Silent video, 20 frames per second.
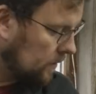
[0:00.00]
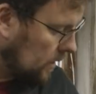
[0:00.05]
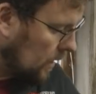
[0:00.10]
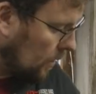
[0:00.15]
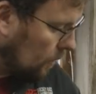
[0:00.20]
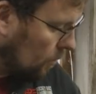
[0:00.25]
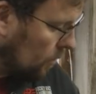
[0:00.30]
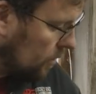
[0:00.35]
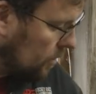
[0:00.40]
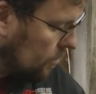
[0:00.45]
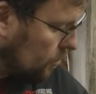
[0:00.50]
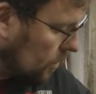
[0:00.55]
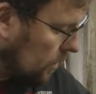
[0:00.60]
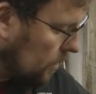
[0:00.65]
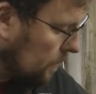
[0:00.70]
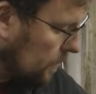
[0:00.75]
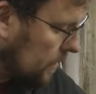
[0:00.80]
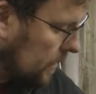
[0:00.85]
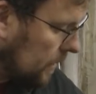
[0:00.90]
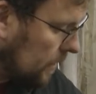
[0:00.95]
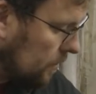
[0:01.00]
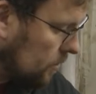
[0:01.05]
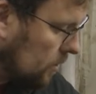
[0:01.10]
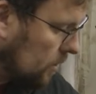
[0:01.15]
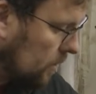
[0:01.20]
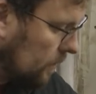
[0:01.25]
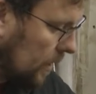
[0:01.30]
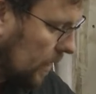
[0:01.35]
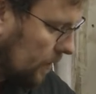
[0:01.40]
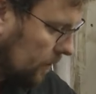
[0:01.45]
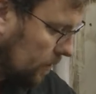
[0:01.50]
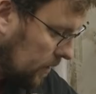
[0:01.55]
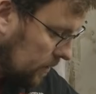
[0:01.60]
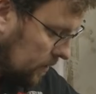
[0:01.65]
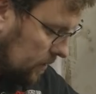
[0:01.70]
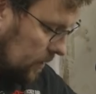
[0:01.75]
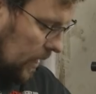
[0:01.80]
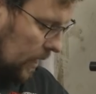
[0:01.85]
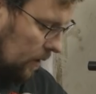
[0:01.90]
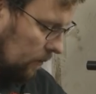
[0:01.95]
They run a drill bit down through the valve guide
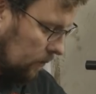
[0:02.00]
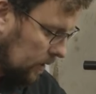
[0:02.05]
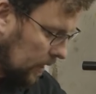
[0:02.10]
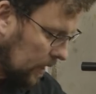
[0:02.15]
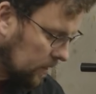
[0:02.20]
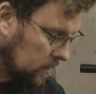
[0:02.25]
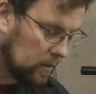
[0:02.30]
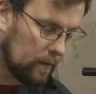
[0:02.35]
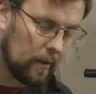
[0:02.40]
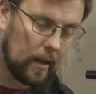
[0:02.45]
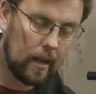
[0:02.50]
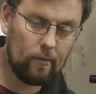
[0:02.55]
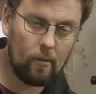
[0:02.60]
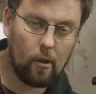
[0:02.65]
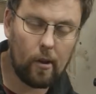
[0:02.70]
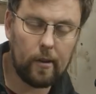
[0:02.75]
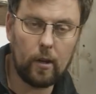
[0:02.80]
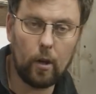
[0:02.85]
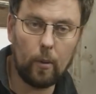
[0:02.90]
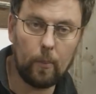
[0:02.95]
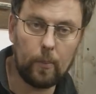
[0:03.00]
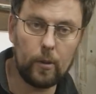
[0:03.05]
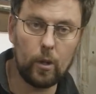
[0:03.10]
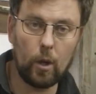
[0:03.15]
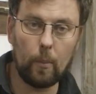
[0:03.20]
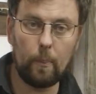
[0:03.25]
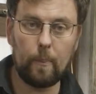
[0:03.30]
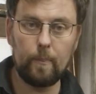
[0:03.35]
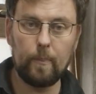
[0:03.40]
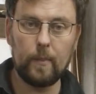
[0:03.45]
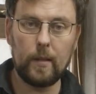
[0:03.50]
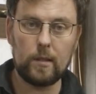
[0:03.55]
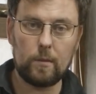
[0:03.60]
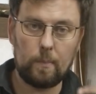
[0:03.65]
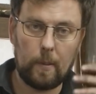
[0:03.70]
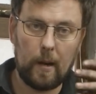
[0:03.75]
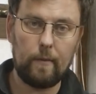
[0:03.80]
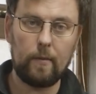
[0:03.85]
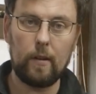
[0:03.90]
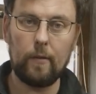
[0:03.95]
and say, that's the valve guide opened up, it's
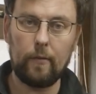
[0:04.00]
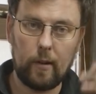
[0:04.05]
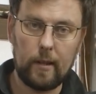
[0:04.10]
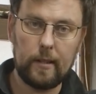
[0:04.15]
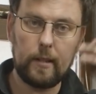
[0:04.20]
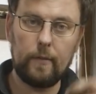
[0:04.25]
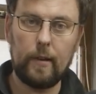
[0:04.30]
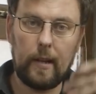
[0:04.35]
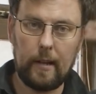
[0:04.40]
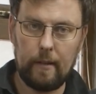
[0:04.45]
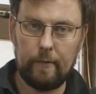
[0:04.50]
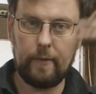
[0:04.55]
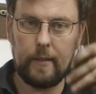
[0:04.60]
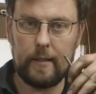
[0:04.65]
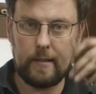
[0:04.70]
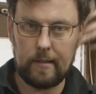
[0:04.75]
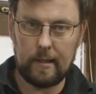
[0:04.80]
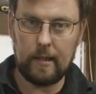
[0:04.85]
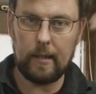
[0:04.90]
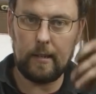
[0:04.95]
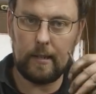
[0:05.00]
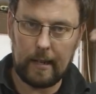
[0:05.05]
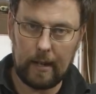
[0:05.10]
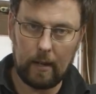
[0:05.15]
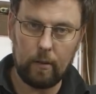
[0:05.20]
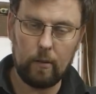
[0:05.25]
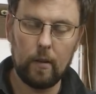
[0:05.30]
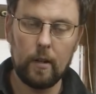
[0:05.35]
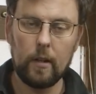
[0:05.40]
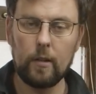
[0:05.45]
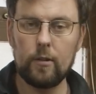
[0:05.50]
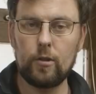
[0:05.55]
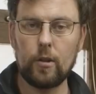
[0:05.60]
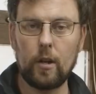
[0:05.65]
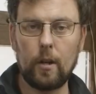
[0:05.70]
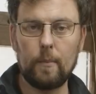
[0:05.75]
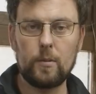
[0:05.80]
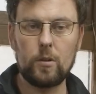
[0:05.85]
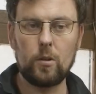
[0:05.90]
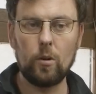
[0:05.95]
perfectly fine, the valve fits in it now,
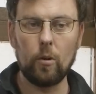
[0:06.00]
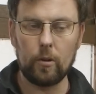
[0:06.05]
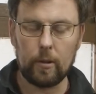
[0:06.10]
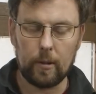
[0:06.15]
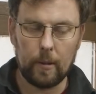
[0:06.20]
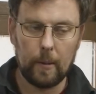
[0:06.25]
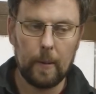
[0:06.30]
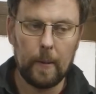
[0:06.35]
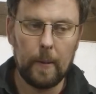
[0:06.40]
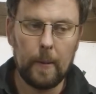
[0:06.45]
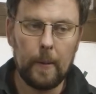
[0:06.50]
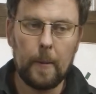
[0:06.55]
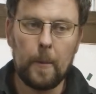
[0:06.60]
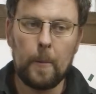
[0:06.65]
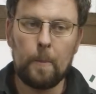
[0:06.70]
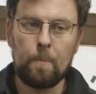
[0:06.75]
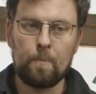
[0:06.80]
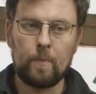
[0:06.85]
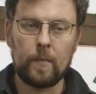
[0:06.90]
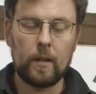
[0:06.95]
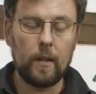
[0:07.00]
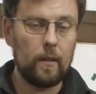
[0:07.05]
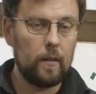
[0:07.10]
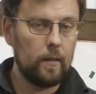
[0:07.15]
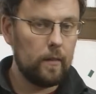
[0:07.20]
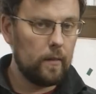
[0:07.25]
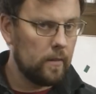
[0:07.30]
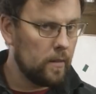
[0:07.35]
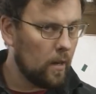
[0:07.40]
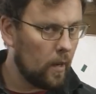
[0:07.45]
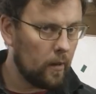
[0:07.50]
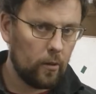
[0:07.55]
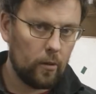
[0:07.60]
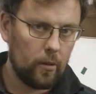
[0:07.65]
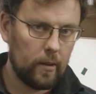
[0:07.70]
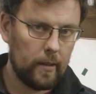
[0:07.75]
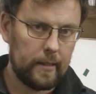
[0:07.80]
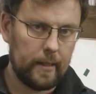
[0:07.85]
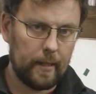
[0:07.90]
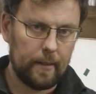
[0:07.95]
job's good. Not a
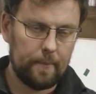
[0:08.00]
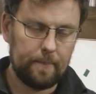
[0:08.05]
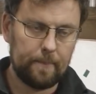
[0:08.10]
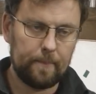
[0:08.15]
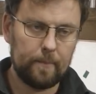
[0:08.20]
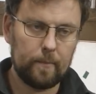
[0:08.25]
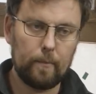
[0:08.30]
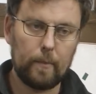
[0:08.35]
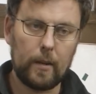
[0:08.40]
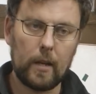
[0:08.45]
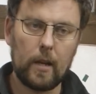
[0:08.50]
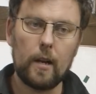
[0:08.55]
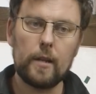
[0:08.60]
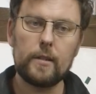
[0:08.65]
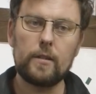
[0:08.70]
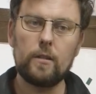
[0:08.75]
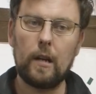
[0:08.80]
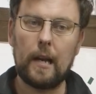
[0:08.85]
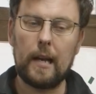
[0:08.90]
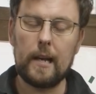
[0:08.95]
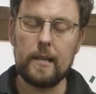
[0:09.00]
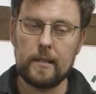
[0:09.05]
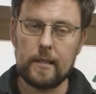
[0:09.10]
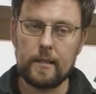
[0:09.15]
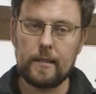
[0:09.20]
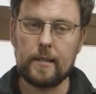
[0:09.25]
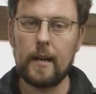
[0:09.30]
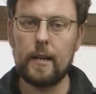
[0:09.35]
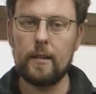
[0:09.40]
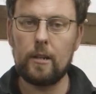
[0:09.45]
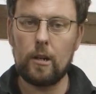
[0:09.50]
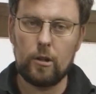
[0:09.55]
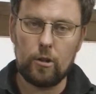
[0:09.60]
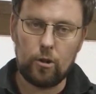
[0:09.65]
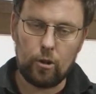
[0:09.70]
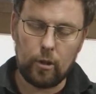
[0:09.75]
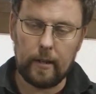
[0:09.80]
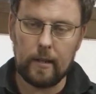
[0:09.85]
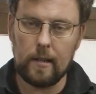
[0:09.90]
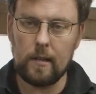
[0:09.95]
good idea, because as I said,
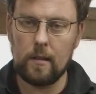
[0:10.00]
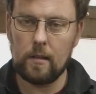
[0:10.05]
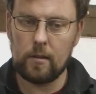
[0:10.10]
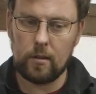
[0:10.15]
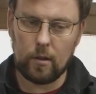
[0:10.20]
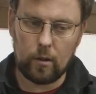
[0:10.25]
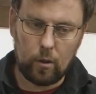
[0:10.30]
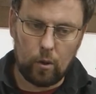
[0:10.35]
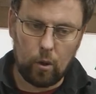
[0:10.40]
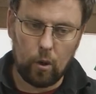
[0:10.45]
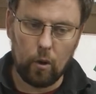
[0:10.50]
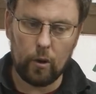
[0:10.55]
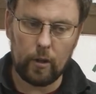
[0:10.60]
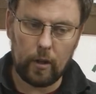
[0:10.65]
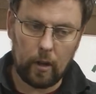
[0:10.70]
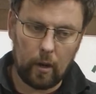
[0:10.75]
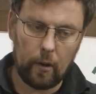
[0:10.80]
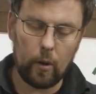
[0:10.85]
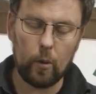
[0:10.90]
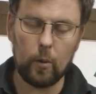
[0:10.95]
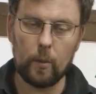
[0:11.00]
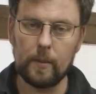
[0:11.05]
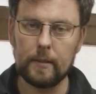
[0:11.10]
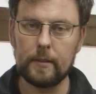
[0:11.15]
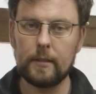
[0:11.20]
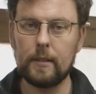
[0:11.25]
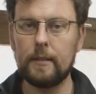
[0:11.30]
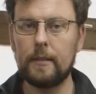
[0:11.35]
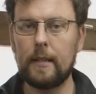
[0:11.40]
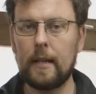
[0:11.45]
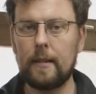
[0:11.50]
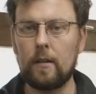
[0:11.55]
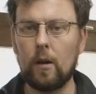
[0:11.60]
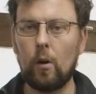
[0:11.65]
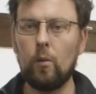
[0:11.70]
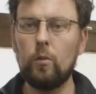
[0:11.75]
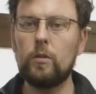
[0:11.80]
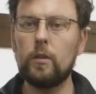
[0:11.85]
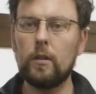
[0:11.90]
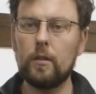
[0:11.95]
drills cut holes, they
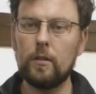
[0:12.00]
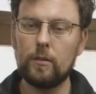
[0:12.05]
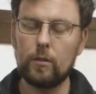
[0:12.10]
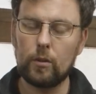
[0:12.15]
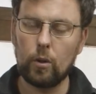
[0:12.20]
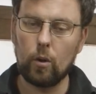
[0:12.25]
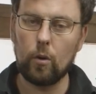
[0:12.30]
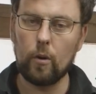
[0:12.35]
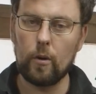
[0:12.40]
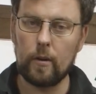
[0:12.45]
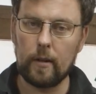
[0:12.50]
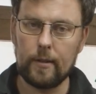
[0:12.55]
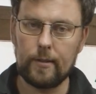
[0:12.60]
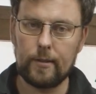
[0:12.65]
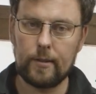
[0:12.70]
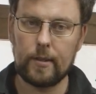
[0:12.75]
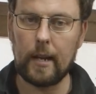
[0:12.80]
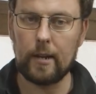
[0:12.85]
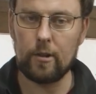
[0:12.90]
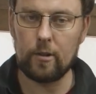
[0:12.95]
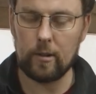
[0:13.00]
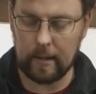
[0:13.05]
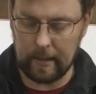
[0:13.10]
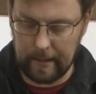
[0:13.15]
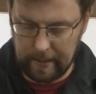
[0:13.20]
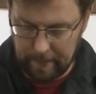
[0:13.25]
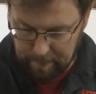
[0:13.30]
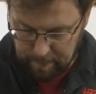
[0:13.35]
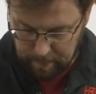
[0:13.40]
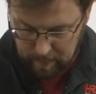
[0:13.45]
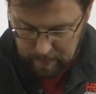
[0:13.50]
don't turn centrically.